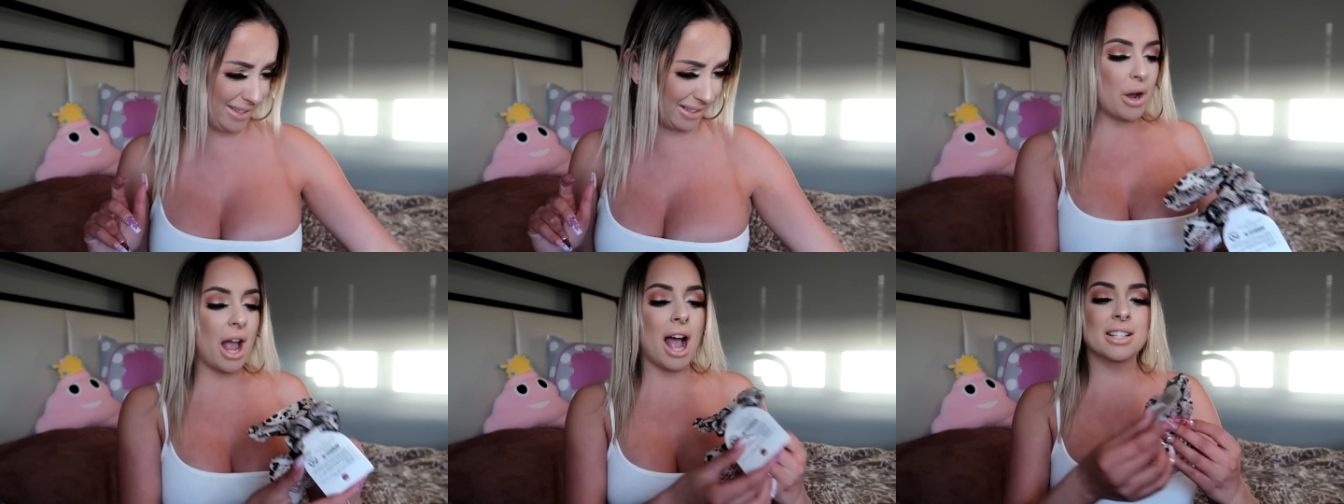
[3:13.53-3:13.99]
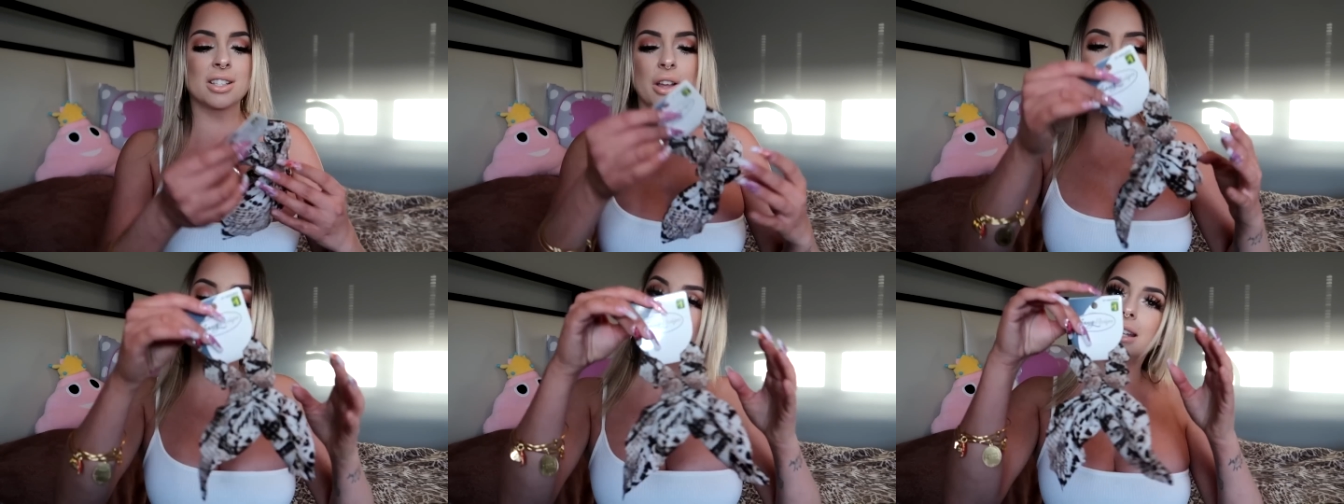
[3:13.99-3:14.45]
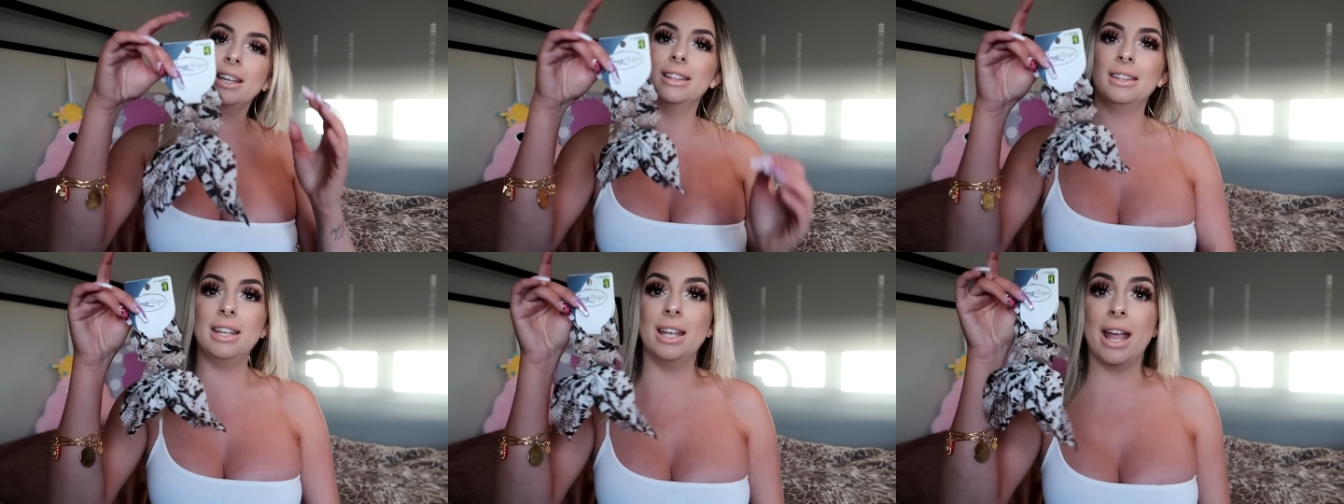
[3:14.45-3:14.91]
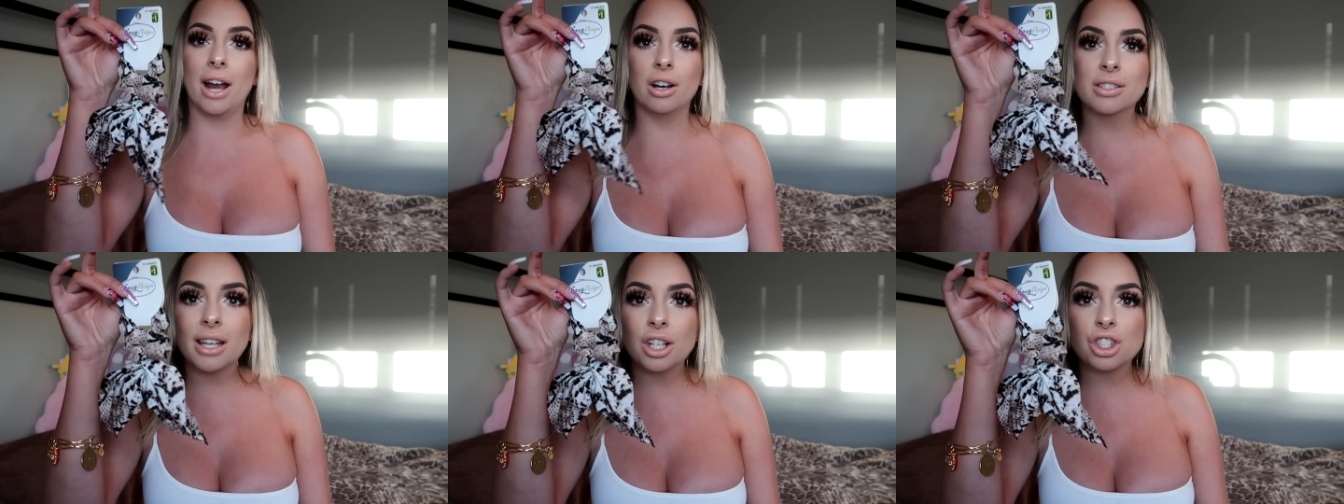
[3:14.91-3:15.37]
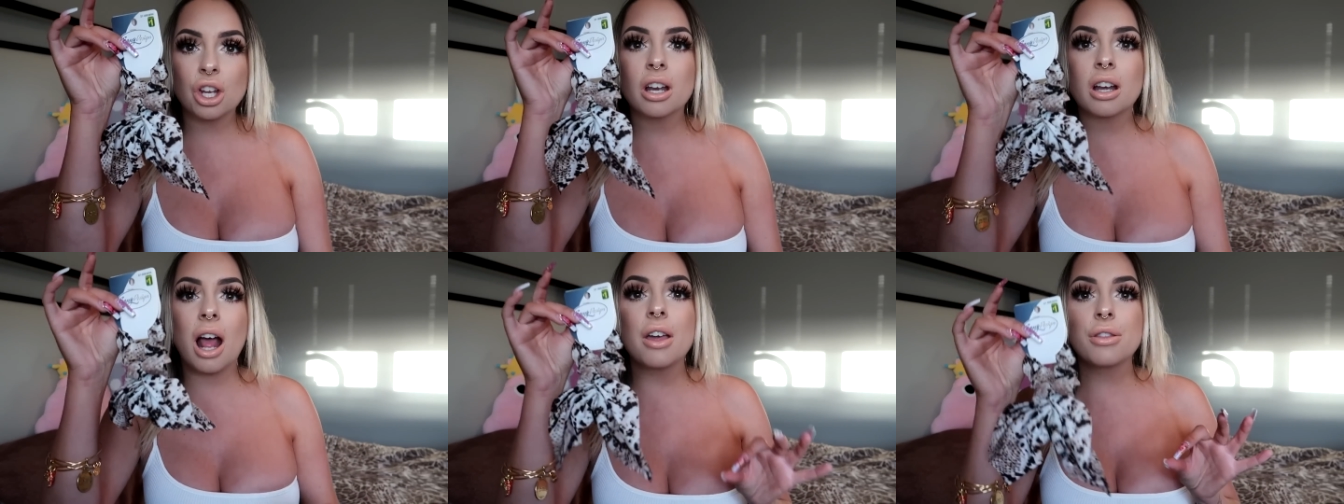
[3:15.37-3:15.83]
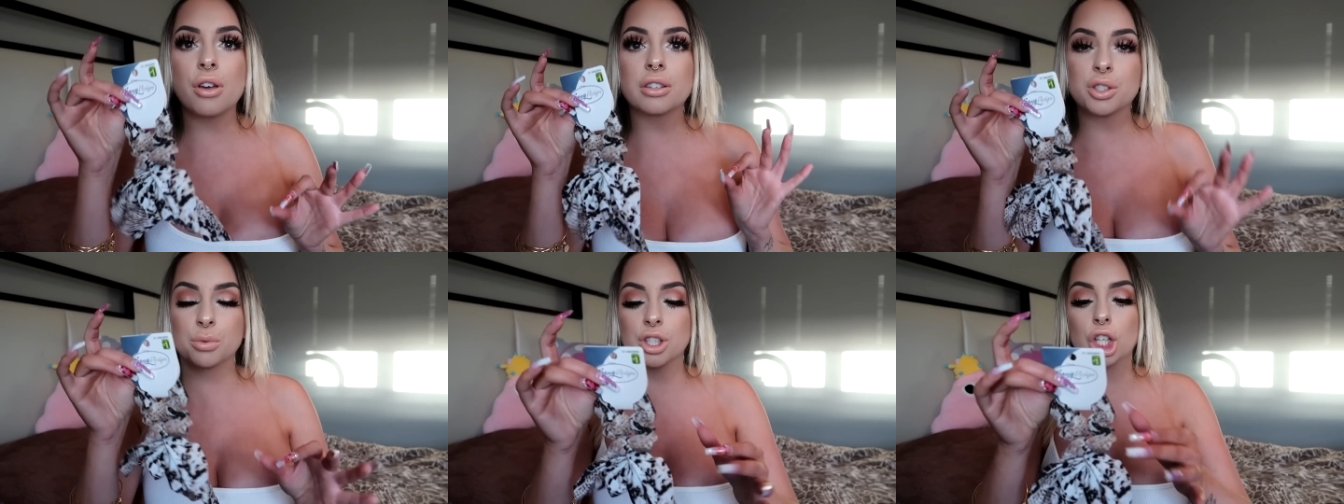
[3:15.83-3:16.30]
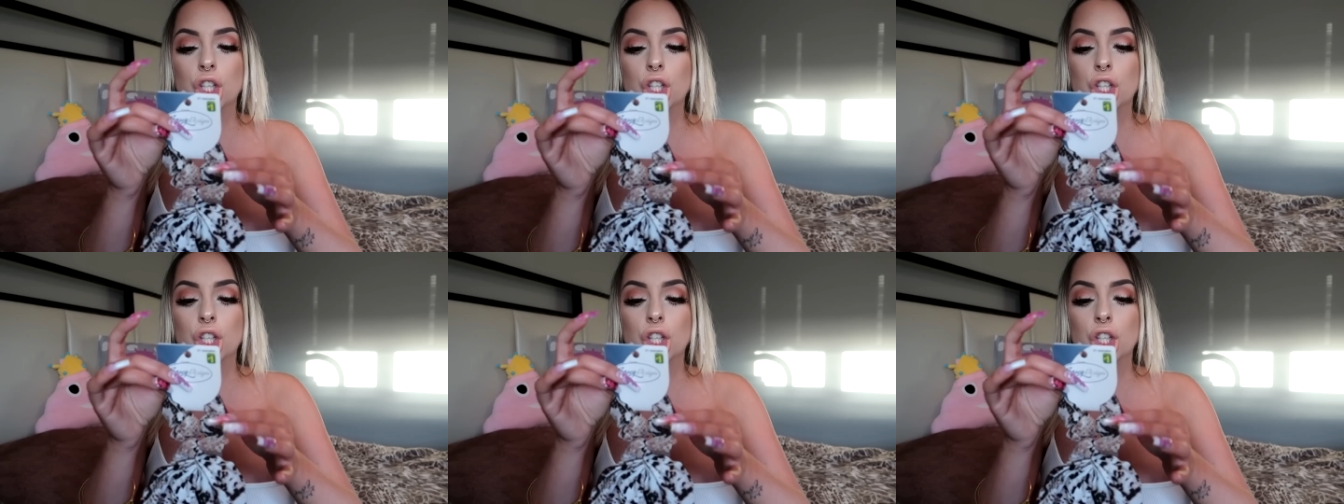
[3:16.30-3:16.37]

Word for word: Okay, I saw this in the hair section and I thought this was the